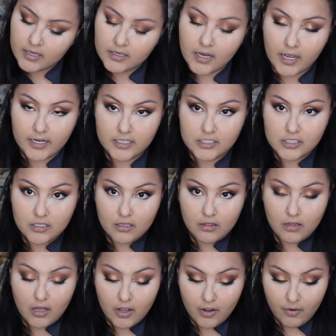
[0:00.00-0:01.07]
Goddess
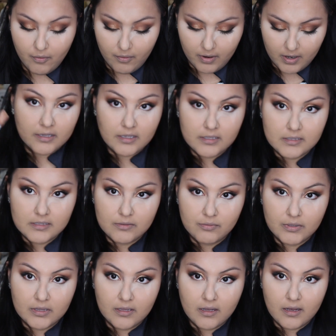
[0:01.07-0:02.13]
Glow. It's
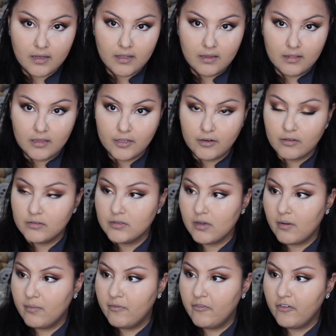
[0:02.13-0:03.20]
with a little
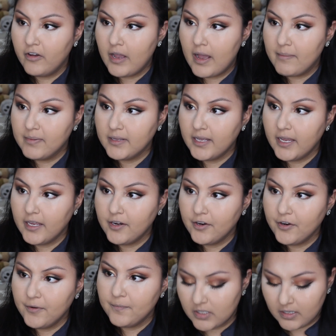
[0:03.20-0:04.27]
dome foot
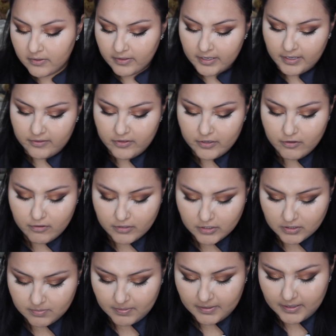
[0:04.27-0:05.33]
applicator that I think you can
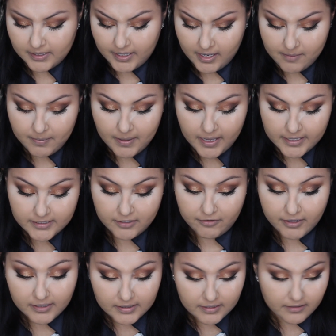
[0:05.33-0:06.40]
just apply
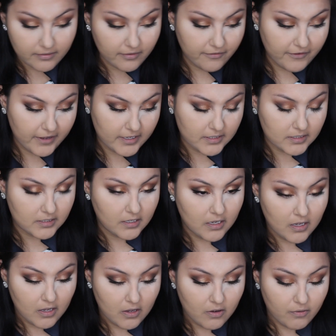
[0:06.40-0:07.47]
directly to the face,
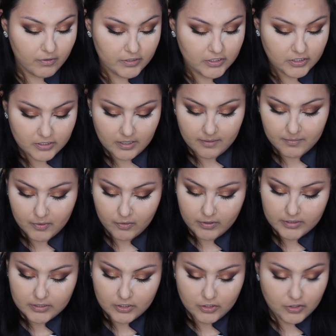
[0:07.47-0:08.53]
which I'm
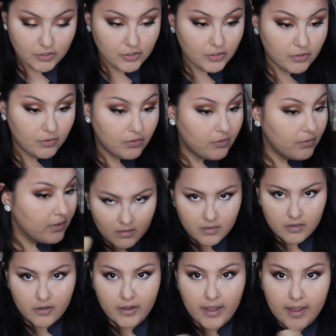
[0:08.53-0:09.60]
going to do.
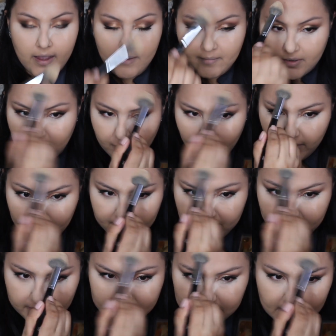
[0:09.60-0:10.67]
Okay, I'm gonna wipe
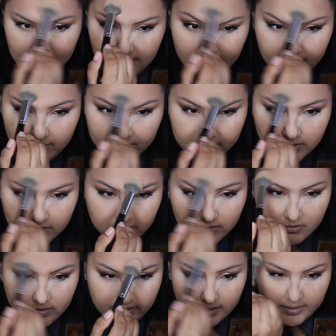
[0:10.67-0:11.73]
this out just
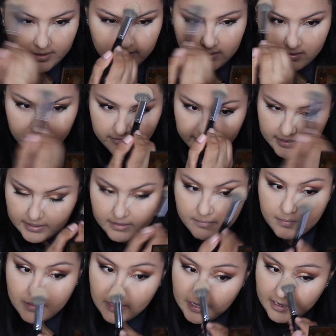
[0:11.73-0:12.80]
so that I can already
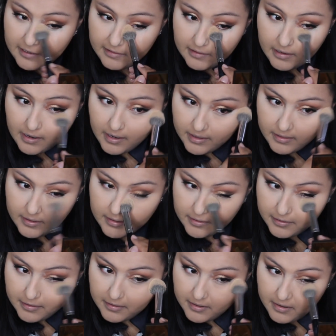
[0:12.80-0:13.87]
apply the
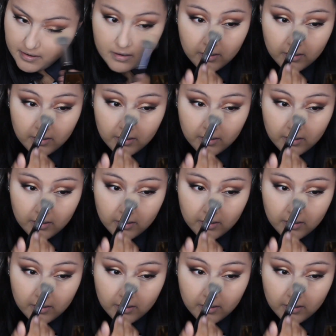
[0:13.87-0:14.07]
highlighter.